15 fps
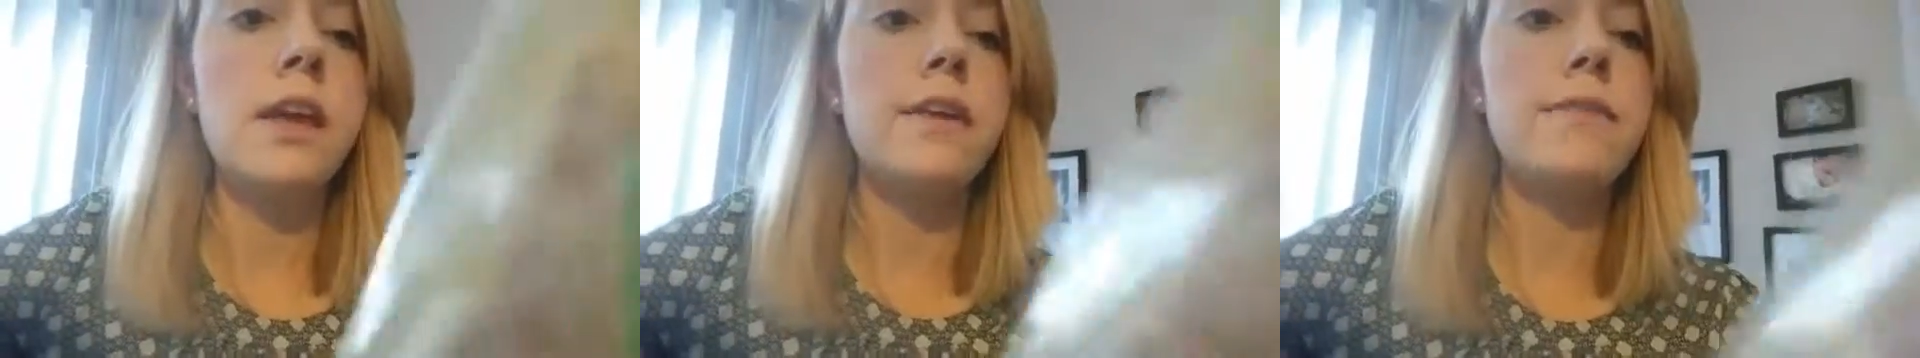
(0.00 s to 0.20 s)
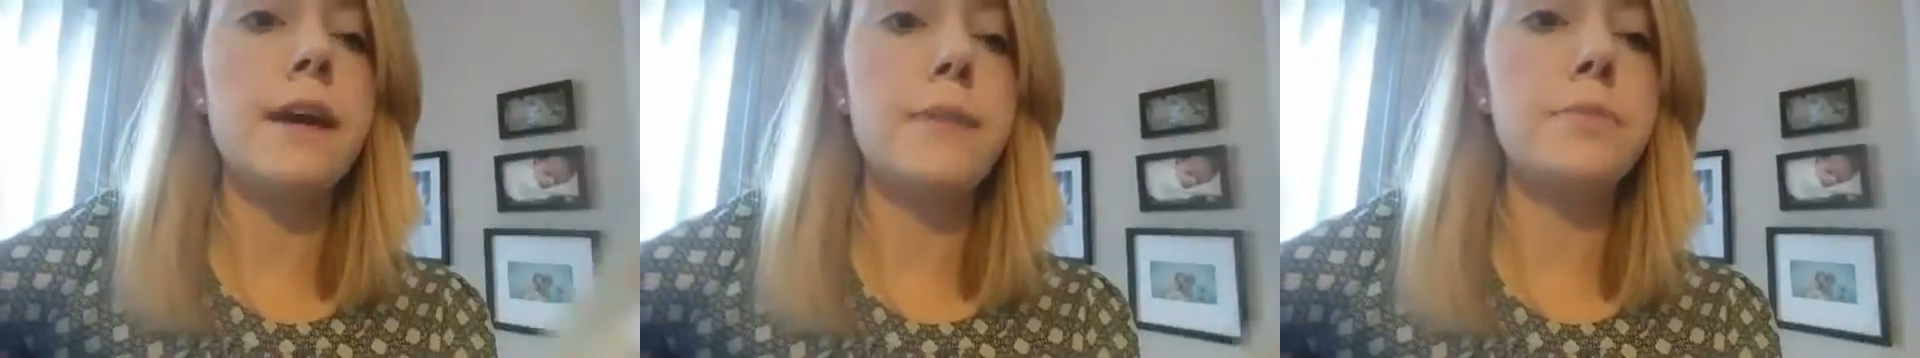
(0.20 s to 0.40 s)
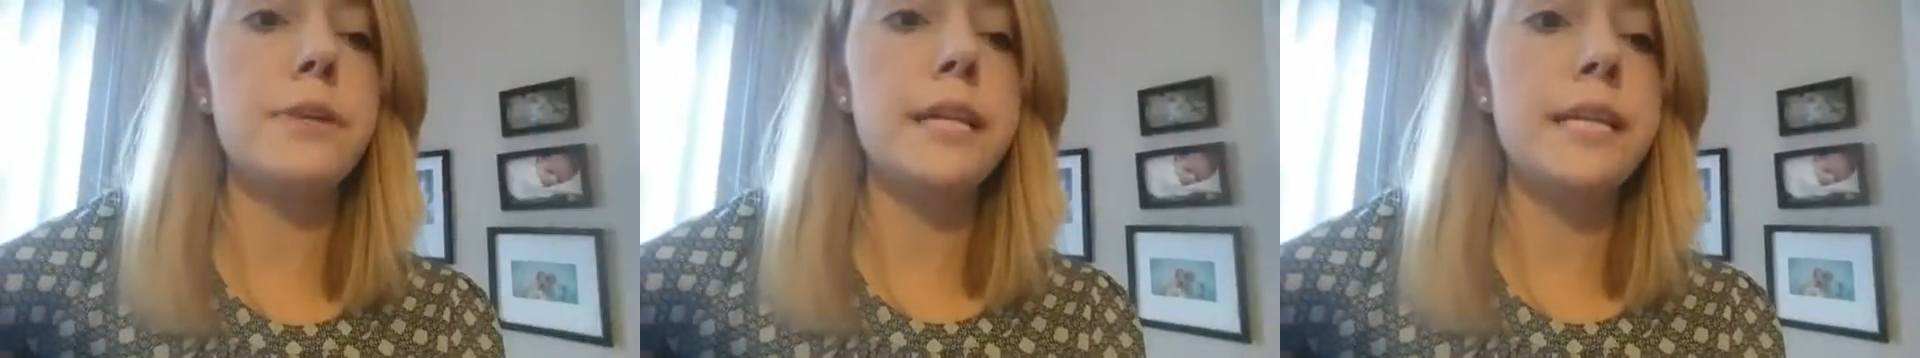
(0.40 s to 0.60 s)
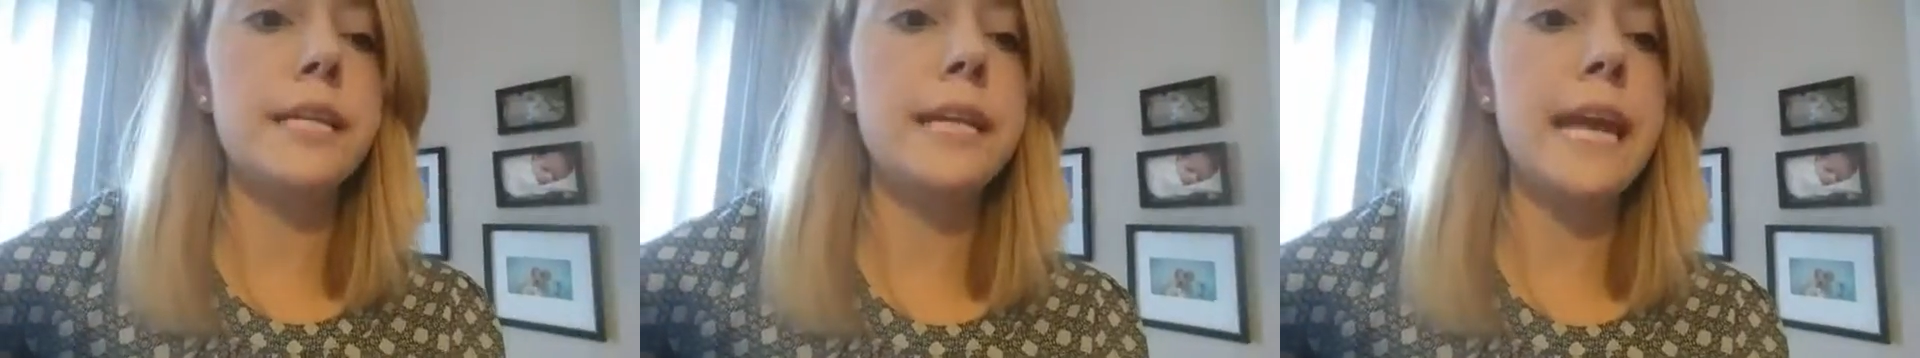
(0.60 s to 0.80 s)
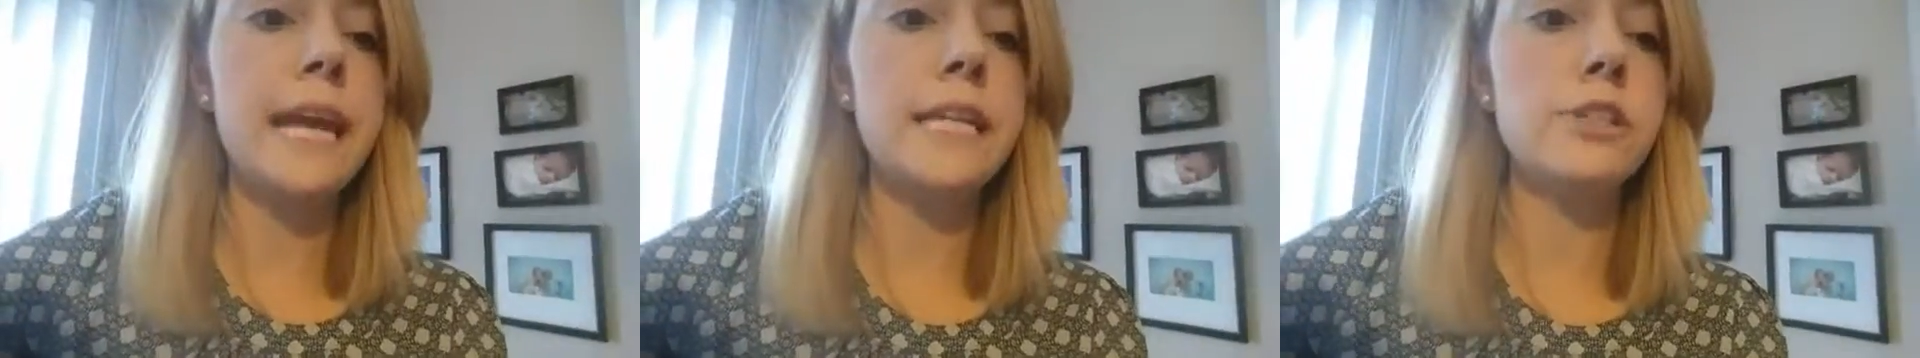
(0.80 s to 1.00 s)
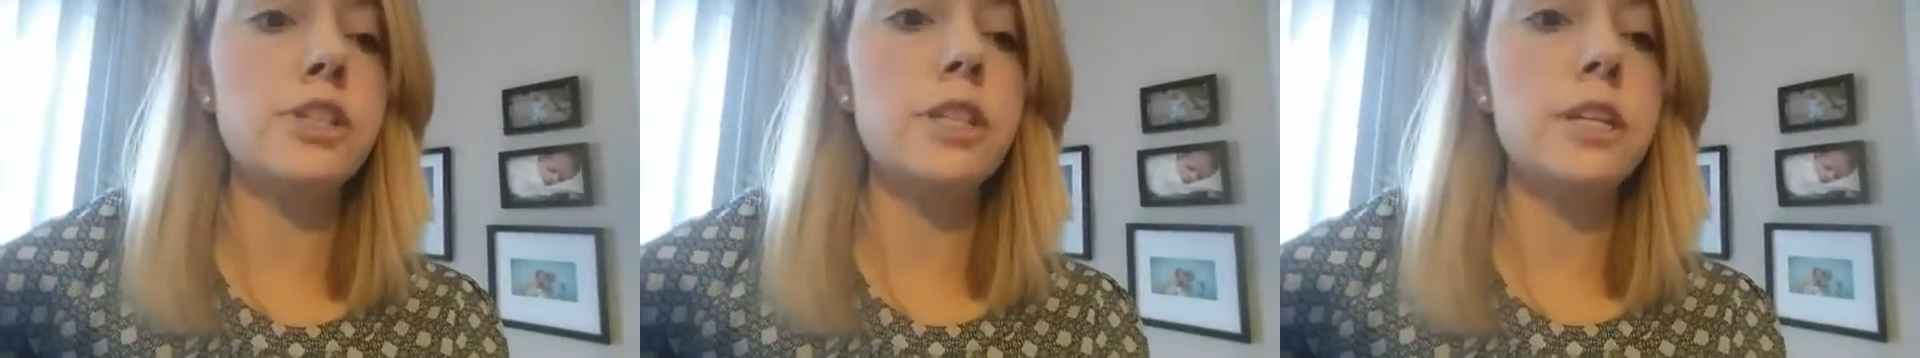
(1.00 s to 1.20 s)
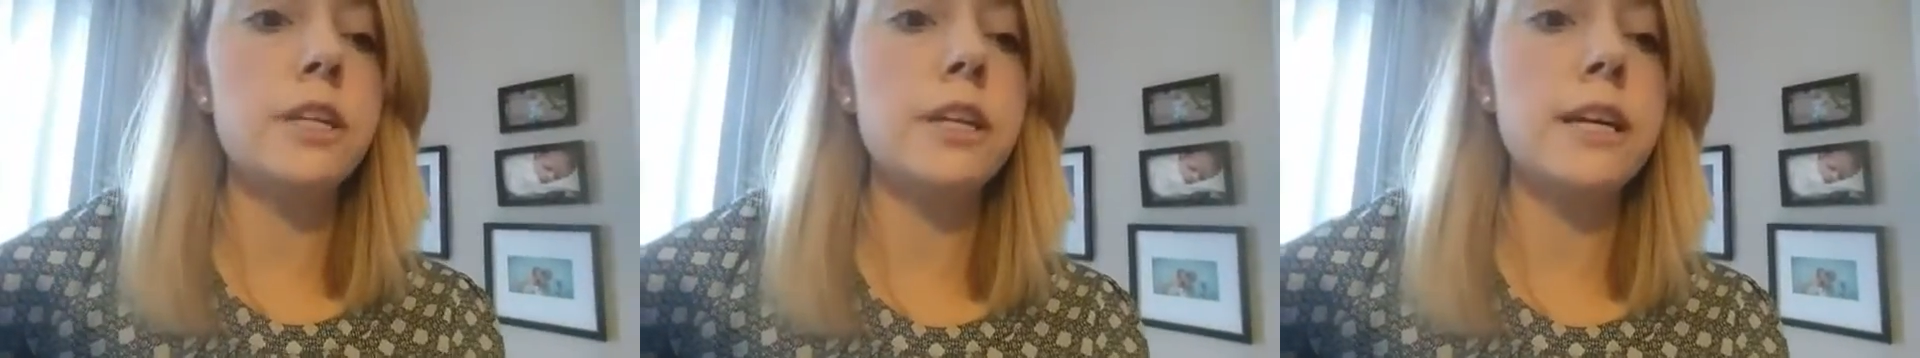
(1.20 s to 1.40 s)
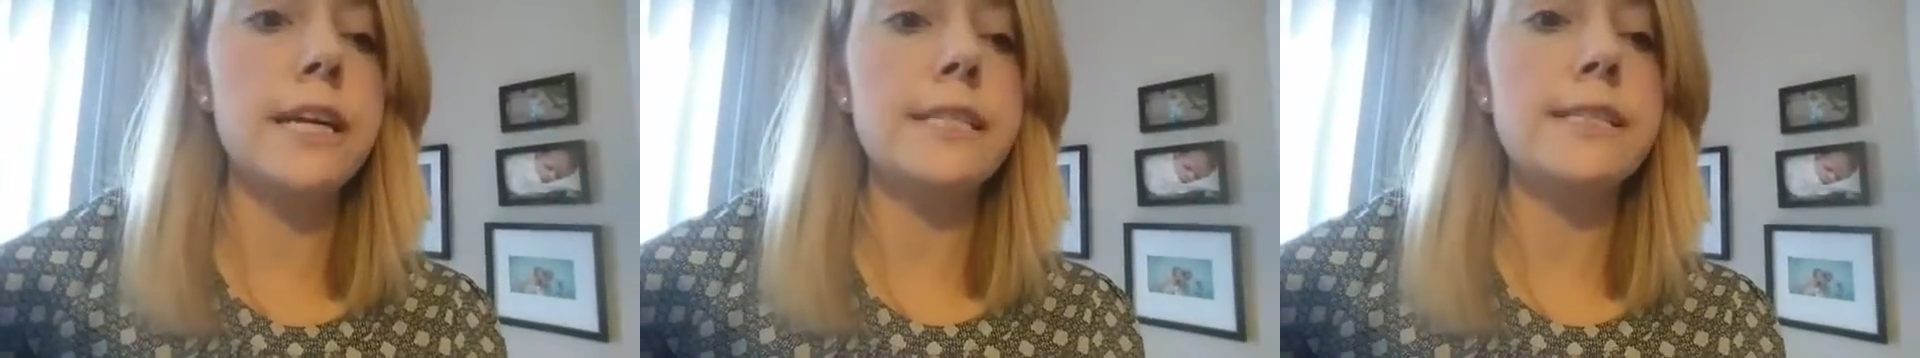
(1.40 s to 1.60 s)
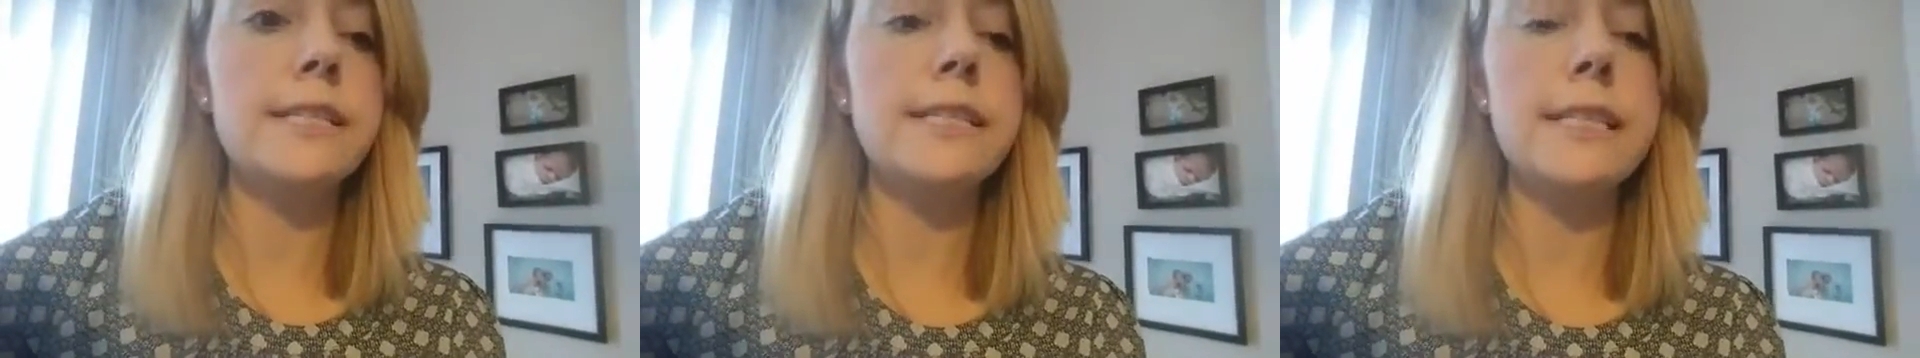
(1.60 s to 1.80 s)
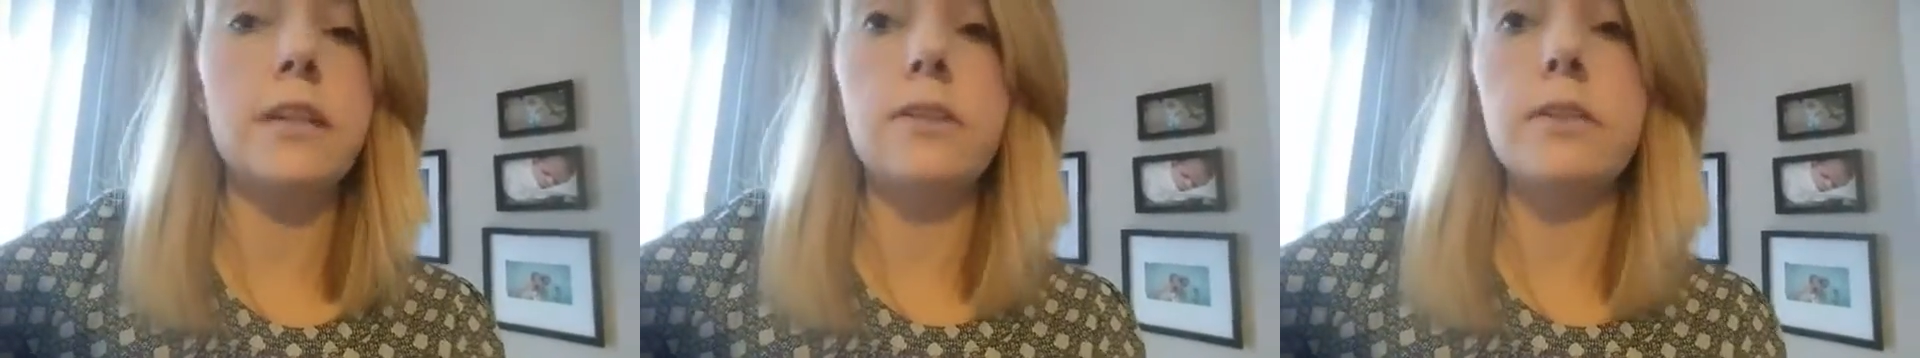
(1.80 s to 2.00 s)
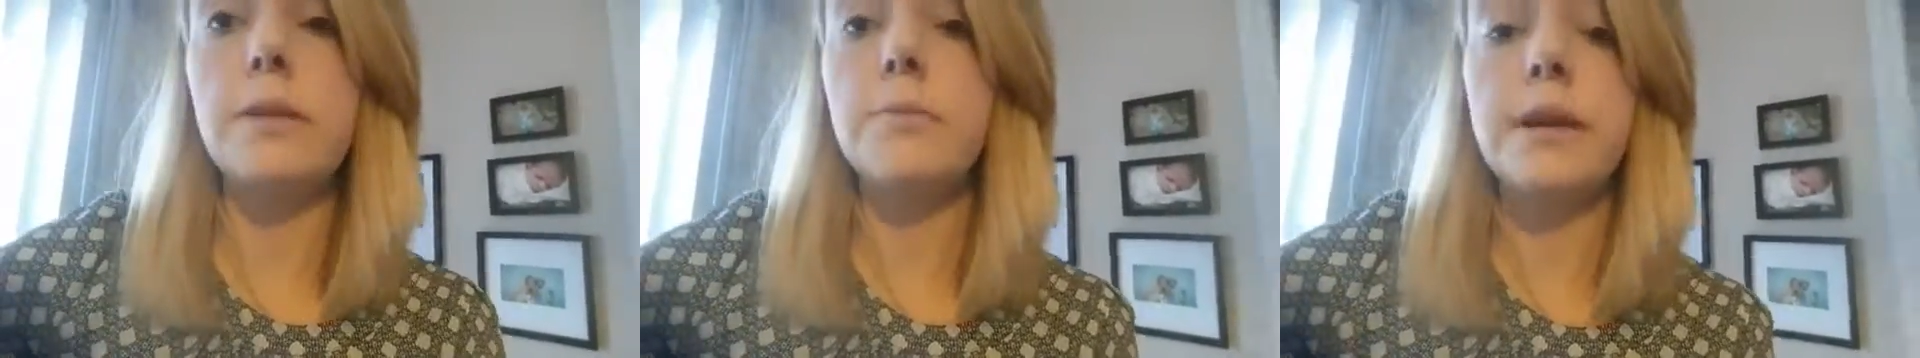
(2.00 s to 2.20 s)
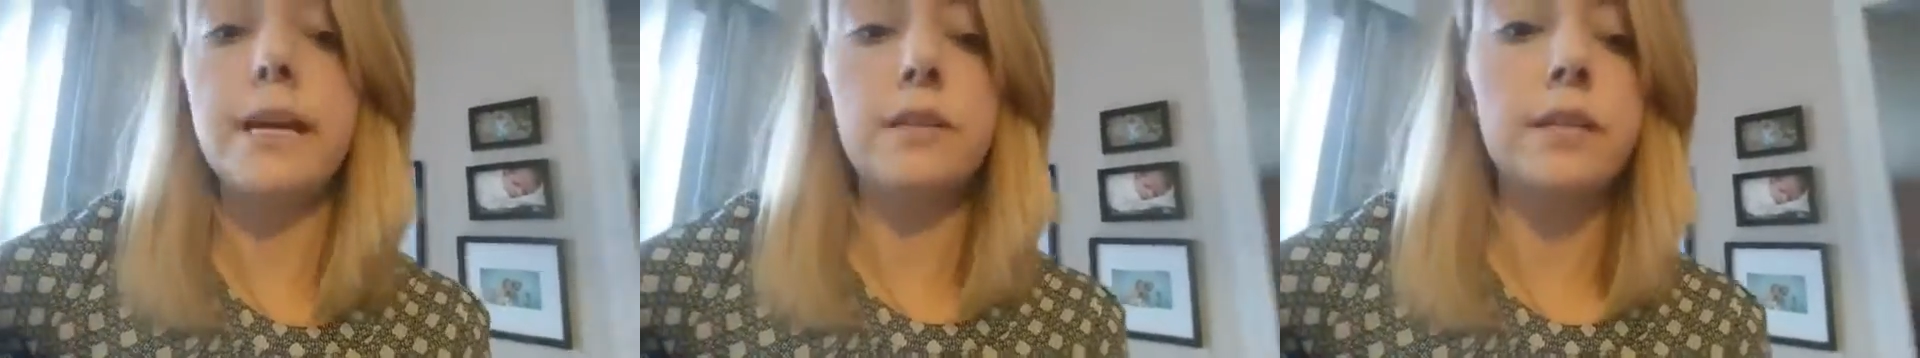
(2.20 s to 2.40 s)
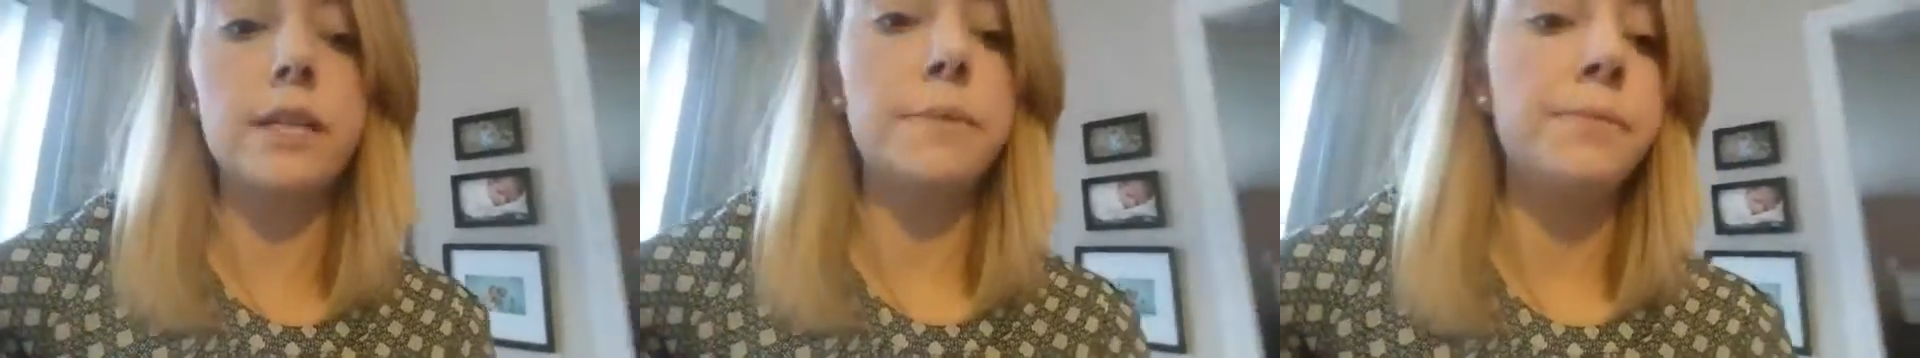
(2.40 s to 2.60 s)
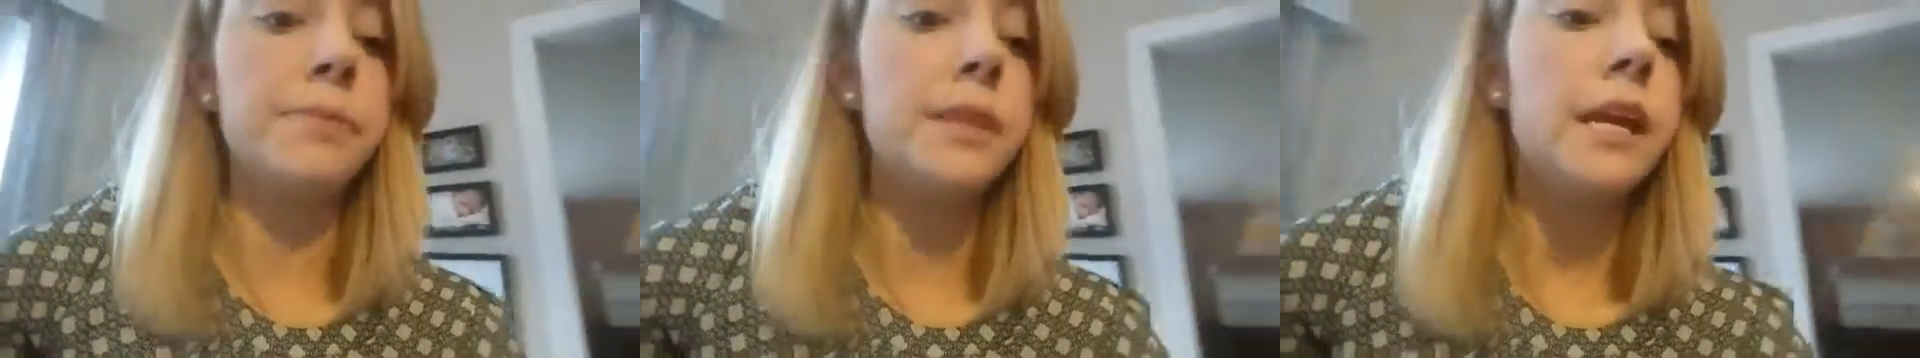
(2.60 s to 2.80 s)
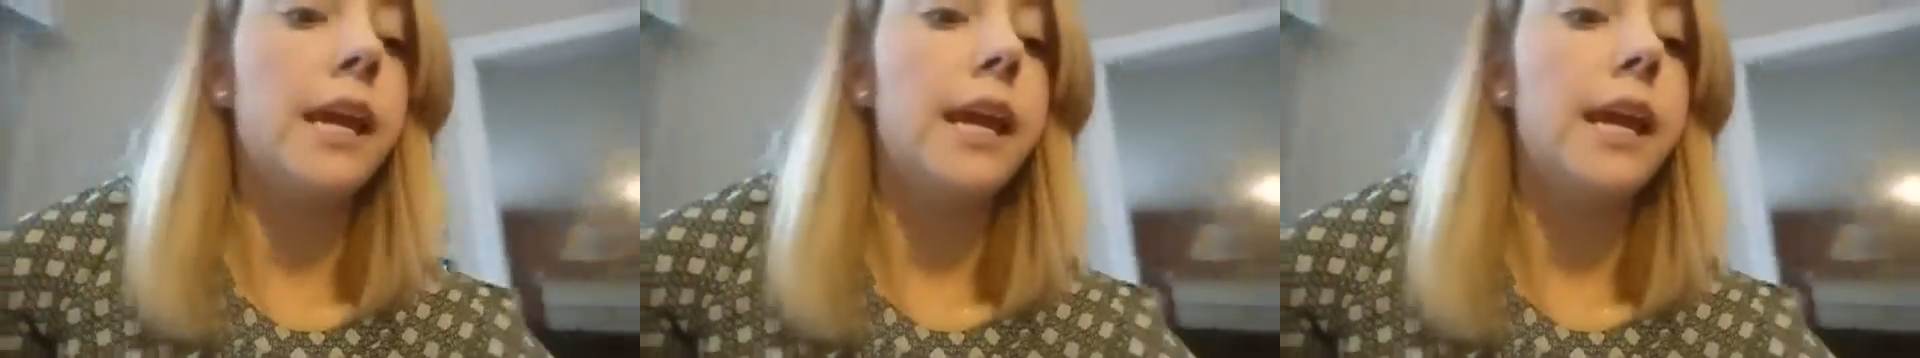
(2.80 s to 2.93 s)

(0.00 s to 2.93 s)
evaporated cane sugar, and celery powder.